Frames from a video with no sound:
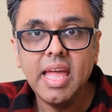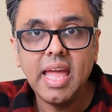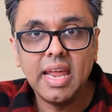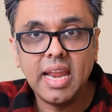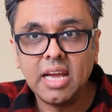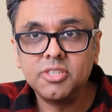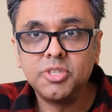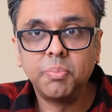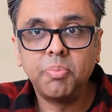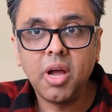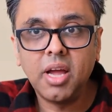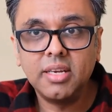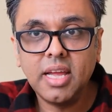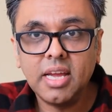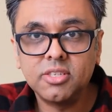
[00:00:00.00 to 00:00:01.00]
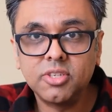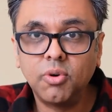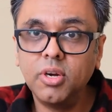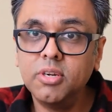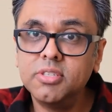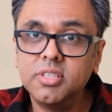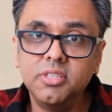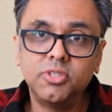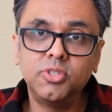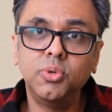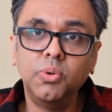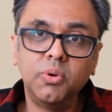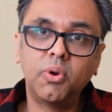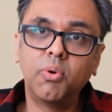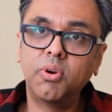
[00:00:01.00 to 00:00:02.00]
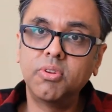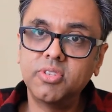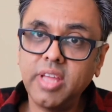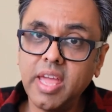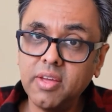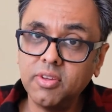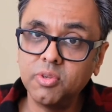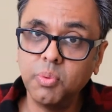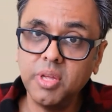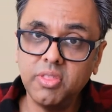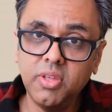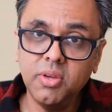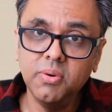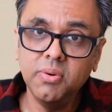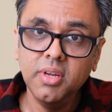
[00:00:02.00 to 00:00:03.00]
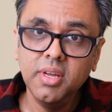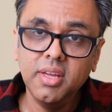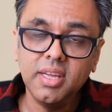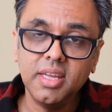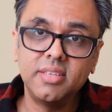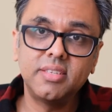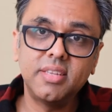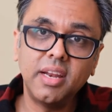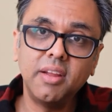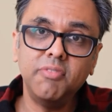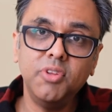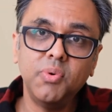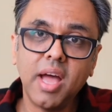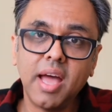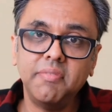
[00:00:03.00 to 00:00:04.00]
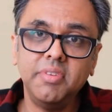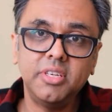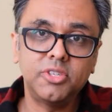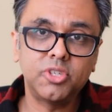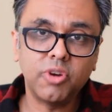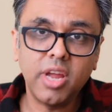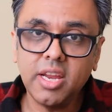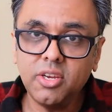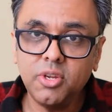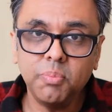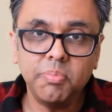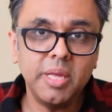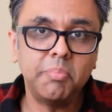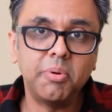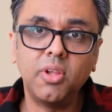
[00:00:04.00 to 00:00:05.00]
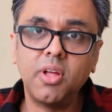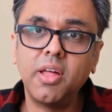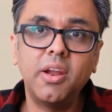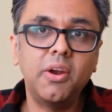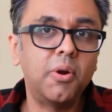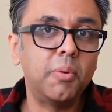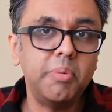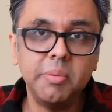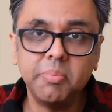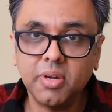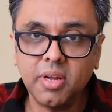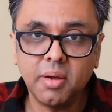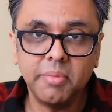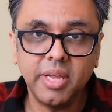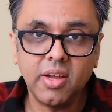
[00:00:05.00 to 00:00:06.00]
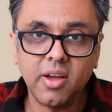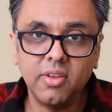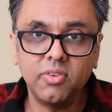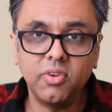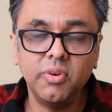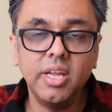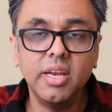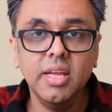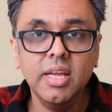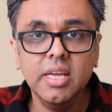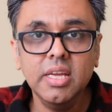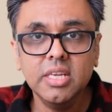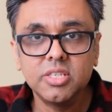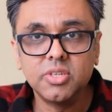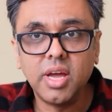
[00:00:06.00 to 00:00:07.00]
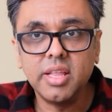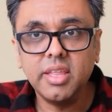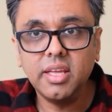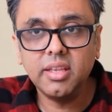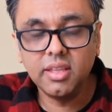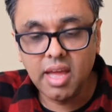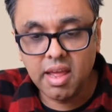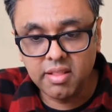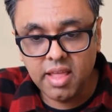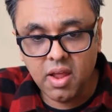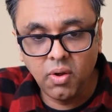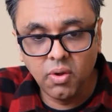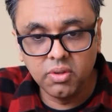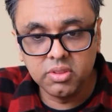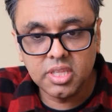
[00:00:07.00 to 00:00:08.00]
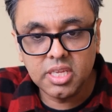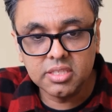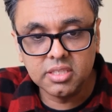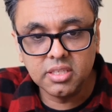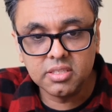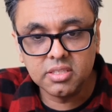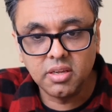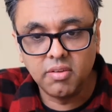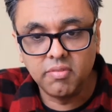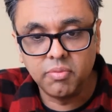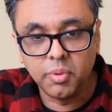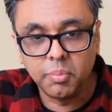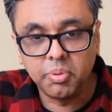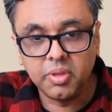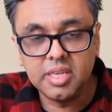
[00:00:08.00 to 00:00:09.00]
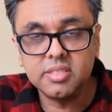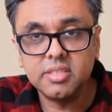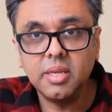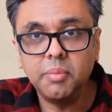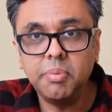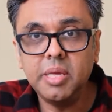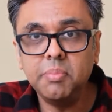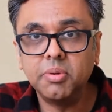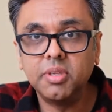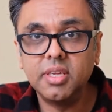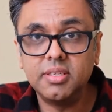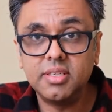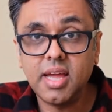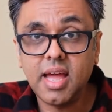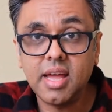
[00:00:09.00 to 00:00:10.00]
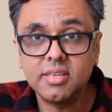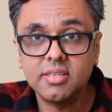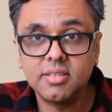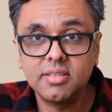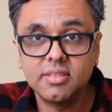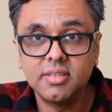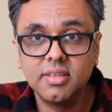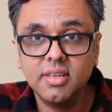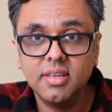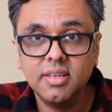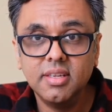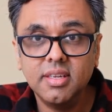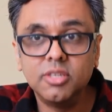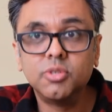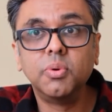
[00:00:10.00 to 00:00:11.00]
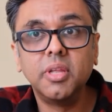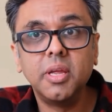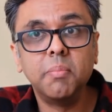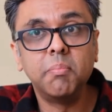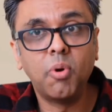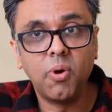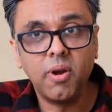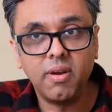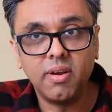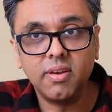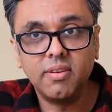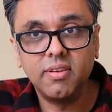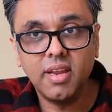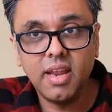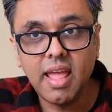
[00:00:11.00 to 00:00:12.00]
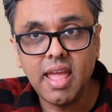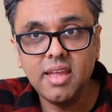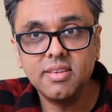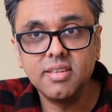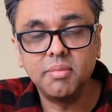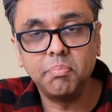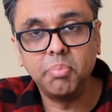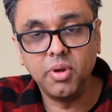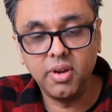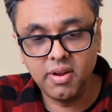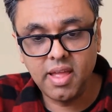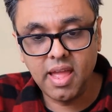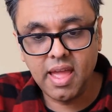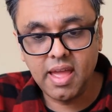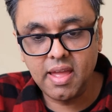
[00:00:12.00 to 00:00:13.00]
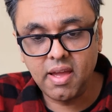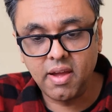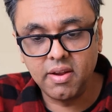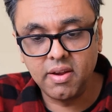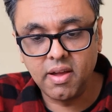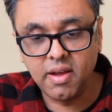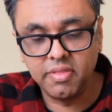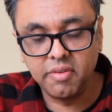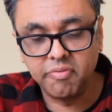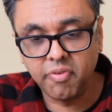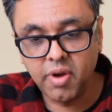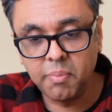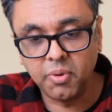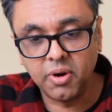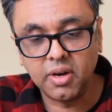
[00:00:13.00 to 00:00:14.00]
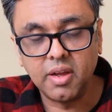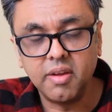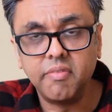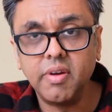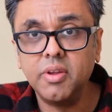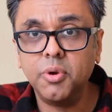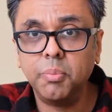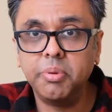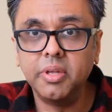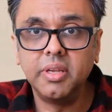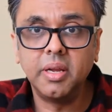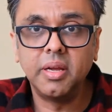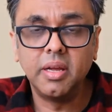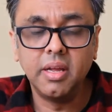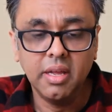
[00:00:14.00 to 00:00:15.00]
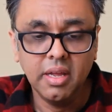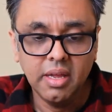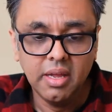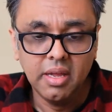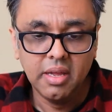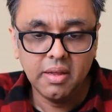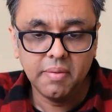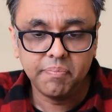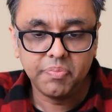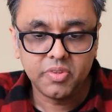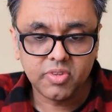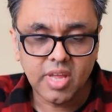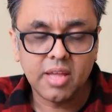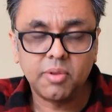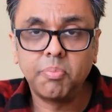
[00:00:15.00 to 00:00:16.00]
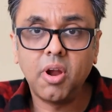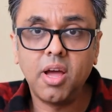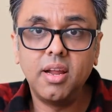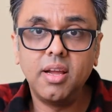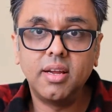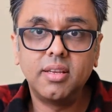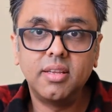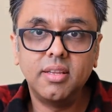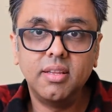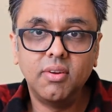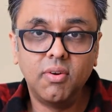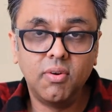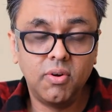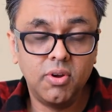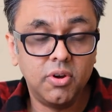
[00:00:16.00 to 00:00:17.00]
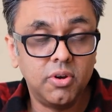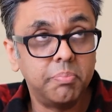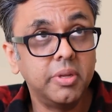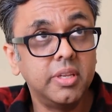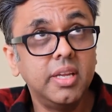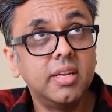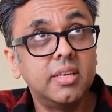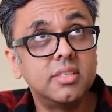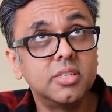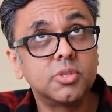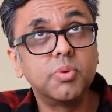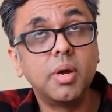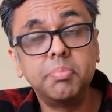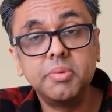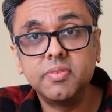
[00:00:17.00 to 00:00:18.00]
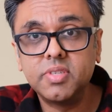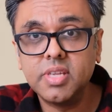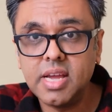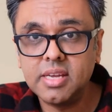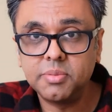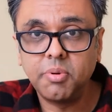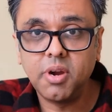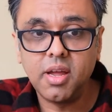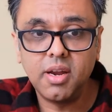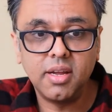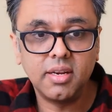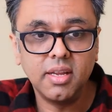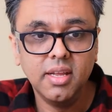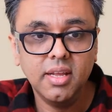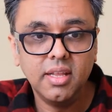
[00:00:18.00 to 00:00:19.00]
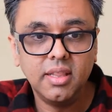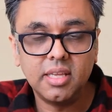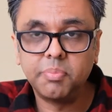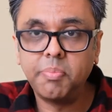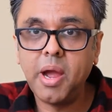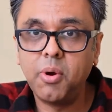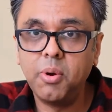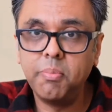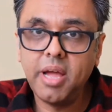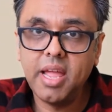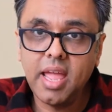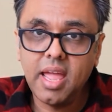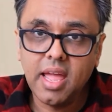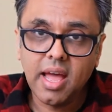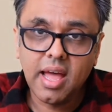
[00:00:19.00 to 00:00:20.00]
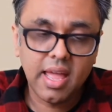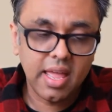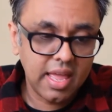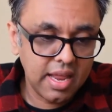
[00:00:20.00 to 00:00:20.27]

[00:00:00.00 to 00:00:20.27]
And as your podcast grows, this tool scales with you instead of you having to train new people on it or people coming onto it. So I think that whole thesis of replacing people and tasks is really important today to put on the framework of you're building a SaaS product or you're building a disruptive SaaS product that's powered by AI.